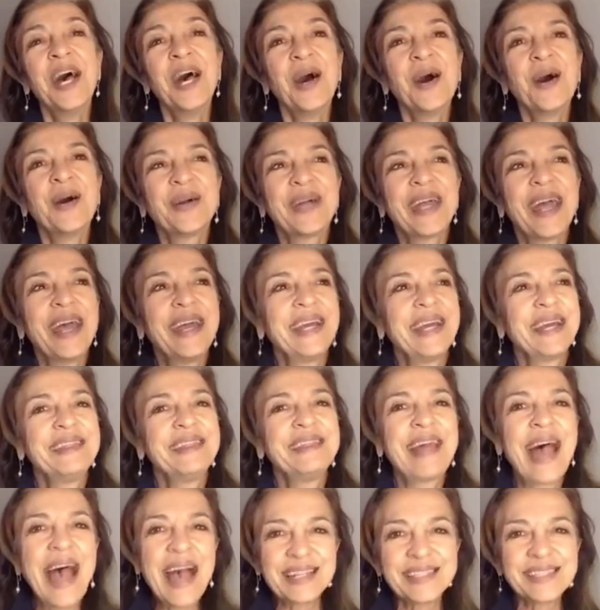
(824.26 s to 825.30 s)
Okay, and
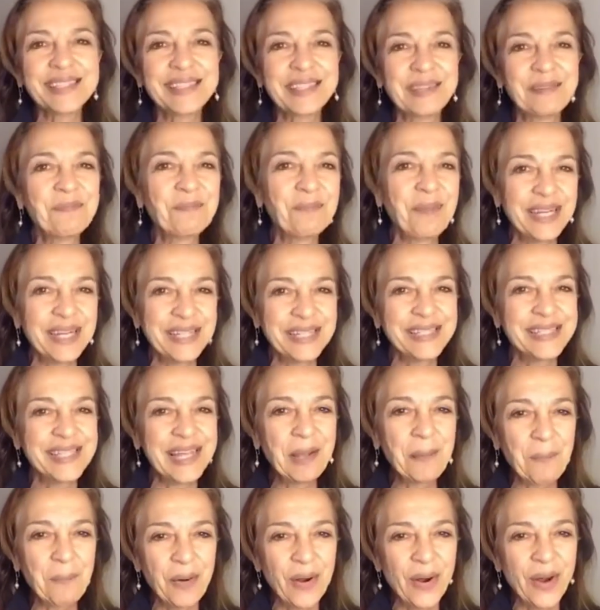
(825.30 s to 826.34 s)
that's the
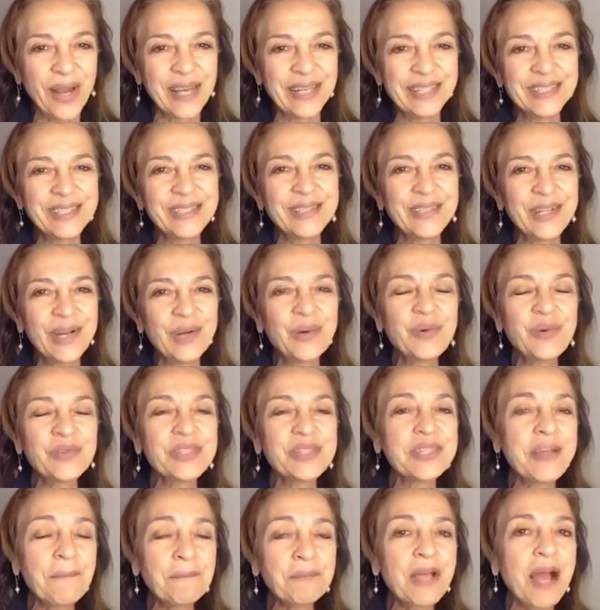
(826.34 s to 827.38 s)
amazing part. You know,
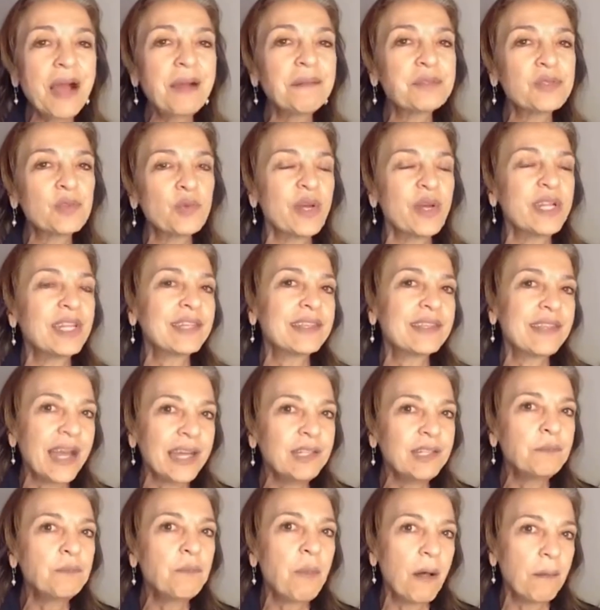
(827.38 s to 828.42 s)
sometimes when
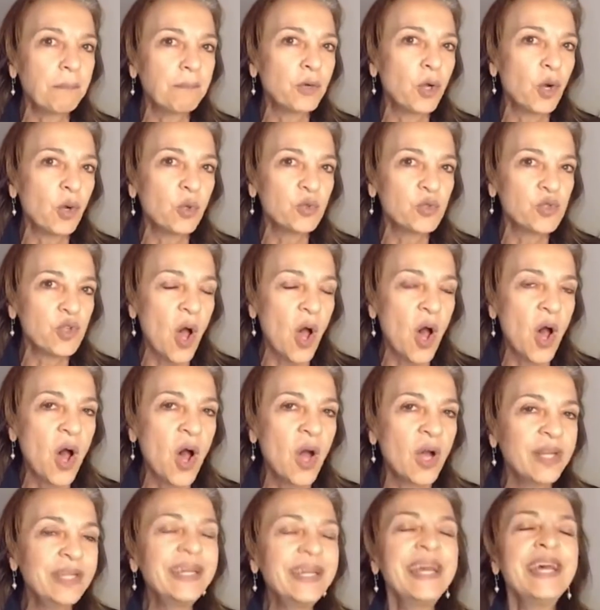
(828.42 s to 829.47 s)
light bulb goes
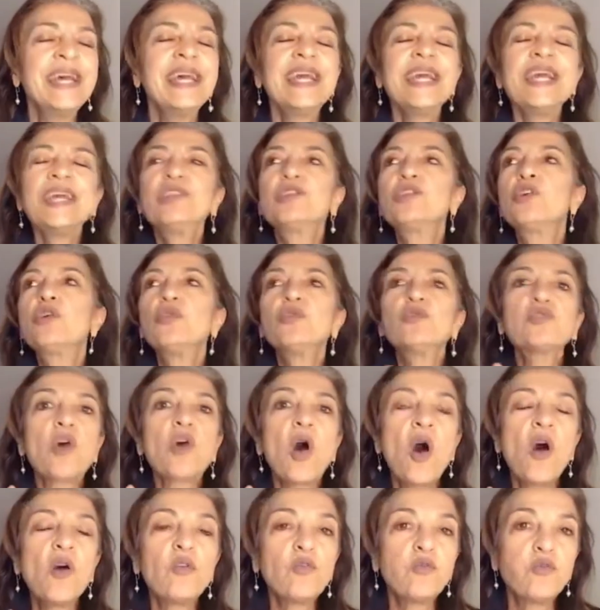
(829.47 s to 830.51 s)
on, it goes
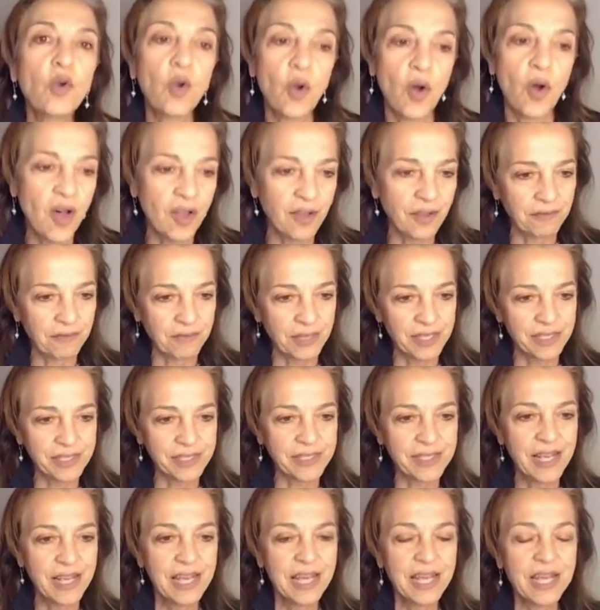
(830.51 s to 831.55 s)
on for all of
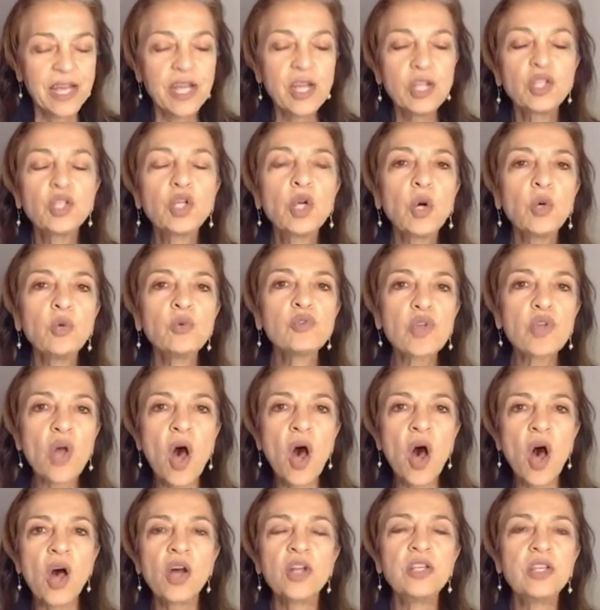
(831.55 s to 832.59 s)
us. It goes
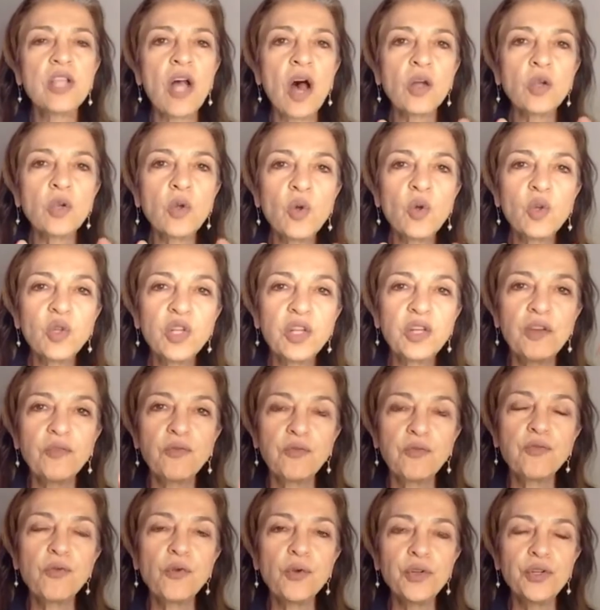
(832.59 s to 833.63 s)
on not only
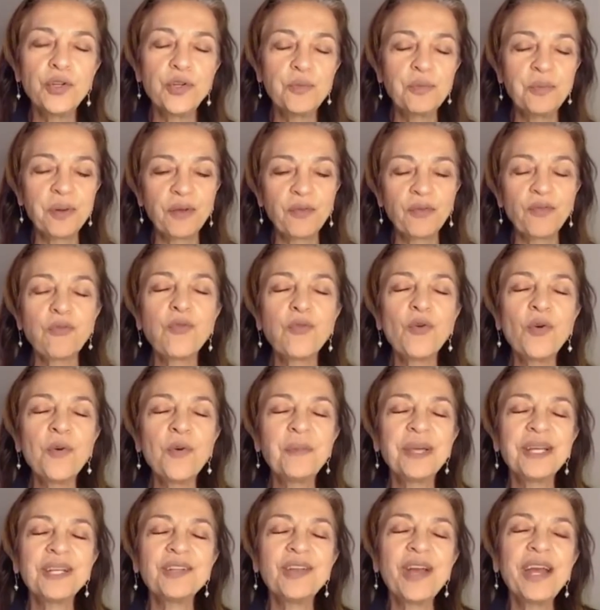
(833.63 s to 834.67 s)
for you, but for
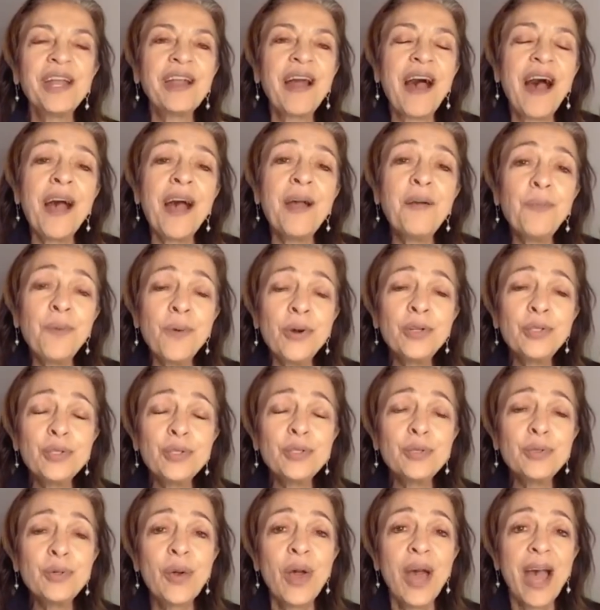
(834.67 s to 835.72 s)
me. And I want
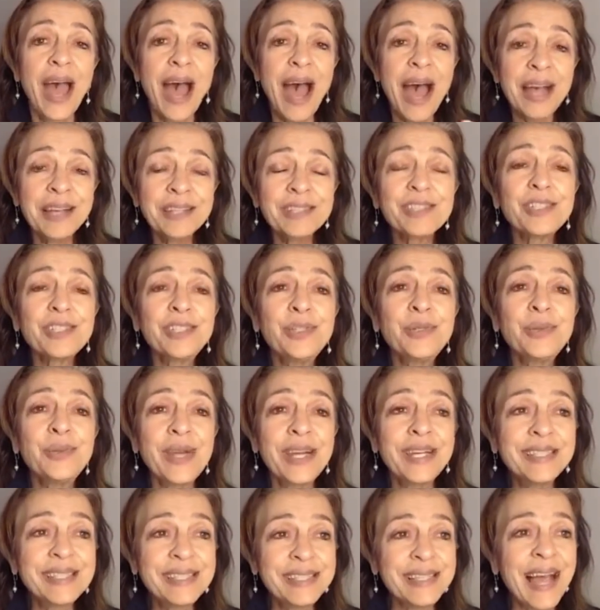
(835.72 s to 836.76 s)
to ask you
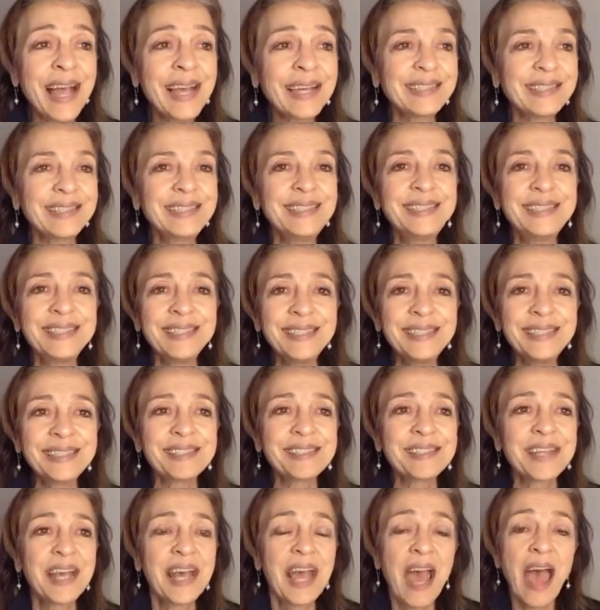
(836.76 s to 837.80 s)
exactly
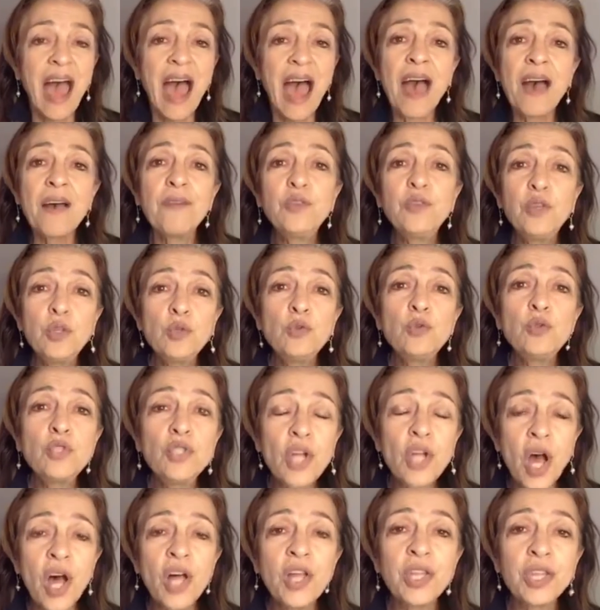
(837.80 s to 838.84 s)
this. Have you
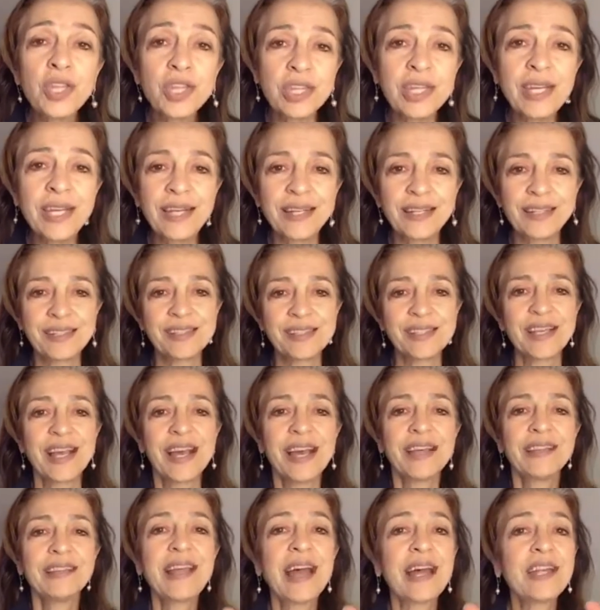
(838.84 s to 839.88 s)
done things
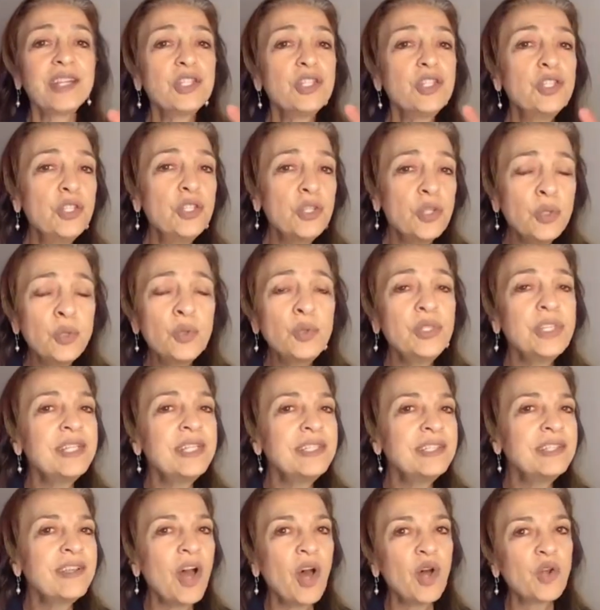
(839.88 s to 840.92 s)
that you
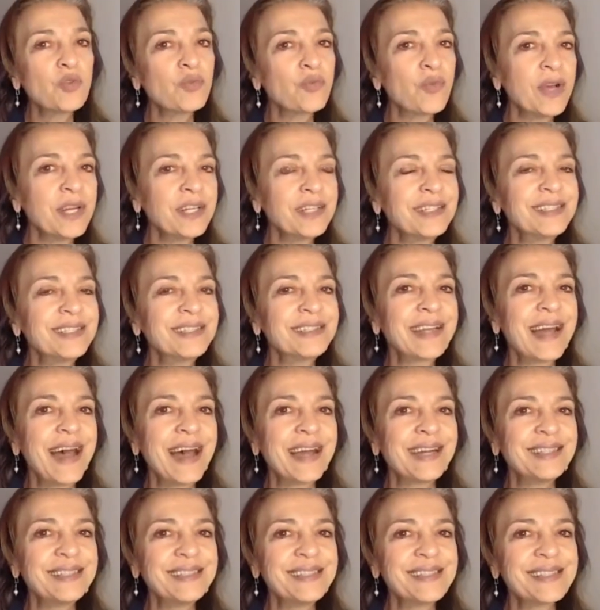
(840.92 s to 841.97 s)
did not
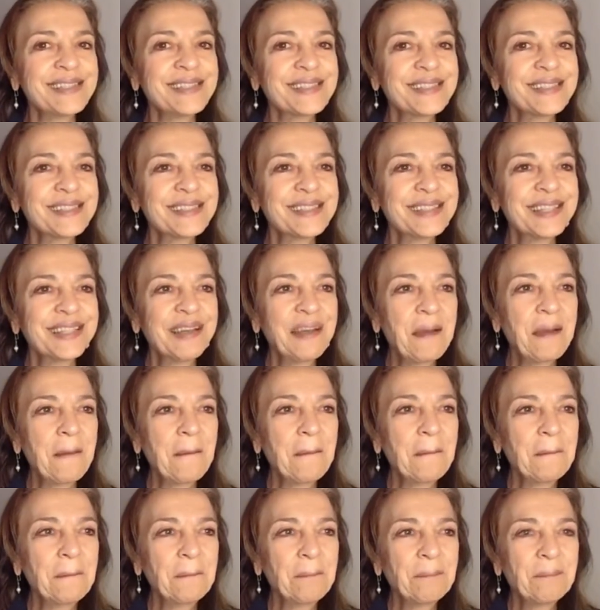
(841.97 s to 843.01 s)
recognize,
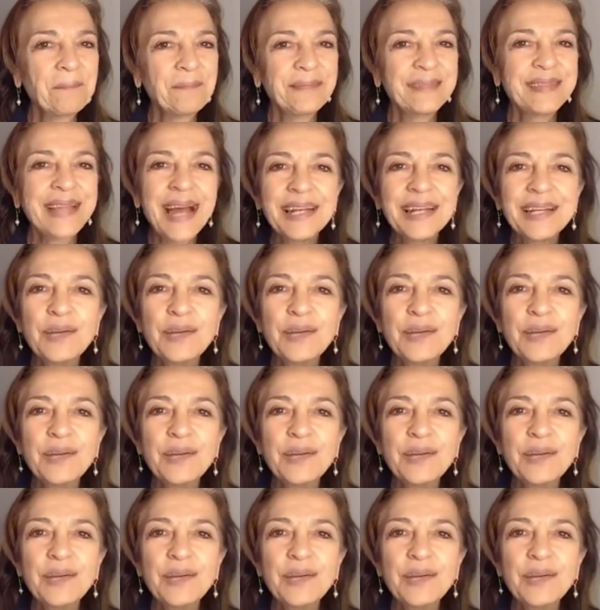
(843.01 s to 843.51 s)
that